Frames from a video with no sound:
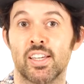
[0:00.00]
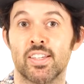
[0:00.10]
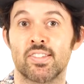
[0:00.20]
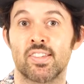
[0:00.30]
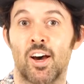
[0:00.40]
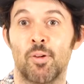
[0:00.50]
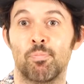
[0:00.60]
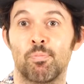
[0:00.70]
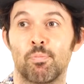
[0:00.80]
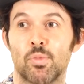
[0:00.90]
is
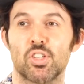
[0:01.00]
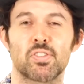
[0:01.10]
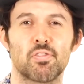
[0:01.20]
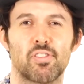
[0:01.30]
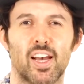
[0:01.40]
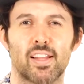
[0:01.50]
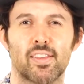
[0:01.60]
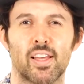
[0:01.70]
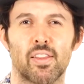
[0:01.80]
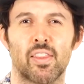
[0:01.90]
um, just the fact
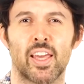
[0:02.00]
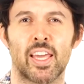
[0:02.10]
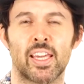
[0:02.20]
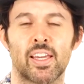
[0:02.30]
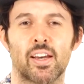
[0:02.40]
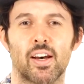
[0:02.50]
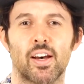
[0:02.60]
that they,